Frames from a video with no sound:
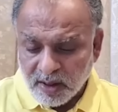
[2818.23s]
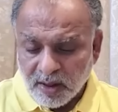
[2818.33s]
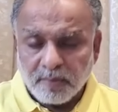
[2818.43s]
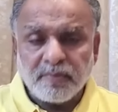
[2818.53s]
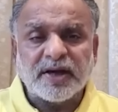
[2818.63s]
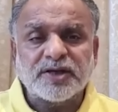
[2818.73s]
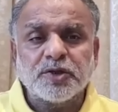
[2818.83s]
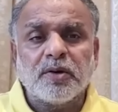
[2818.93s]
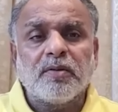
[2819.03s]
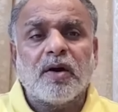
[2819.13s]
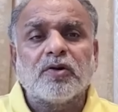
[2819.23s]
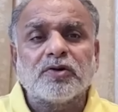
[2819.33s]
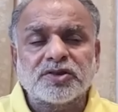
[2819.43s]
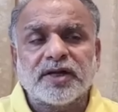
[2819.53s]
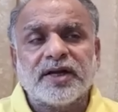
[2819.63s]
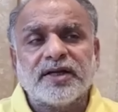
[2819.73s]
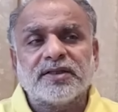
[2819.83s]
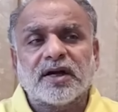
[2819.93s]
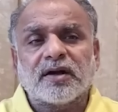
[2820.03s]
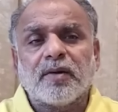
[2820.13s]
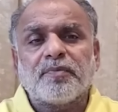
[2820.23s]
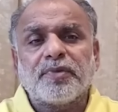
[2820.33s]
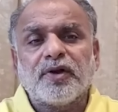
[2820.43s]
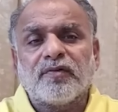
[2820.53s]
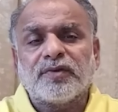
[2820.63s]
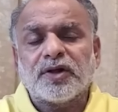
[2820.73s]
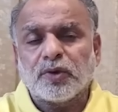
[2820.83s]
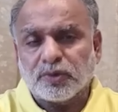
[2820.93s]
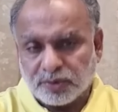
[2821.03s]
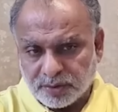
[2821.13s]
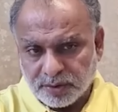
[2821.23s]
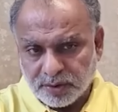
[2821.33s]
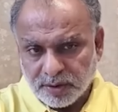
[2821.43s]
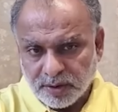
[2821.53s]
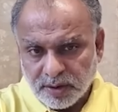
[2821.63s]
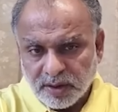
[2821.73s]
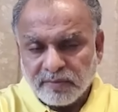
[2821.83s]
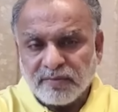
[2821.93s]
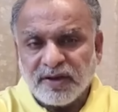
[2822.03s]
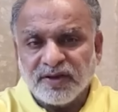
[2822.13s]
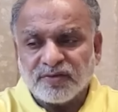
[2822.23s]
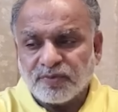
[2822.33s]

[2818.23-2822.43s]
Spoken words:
maximum outside in the company of the truth. Means